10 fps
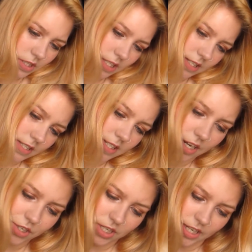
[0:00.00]
This is
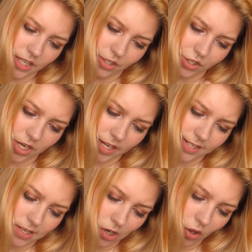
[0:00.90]
actually in the
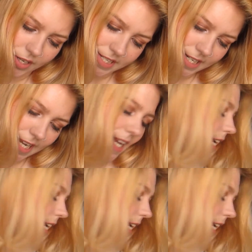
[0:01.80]
shades Lightning.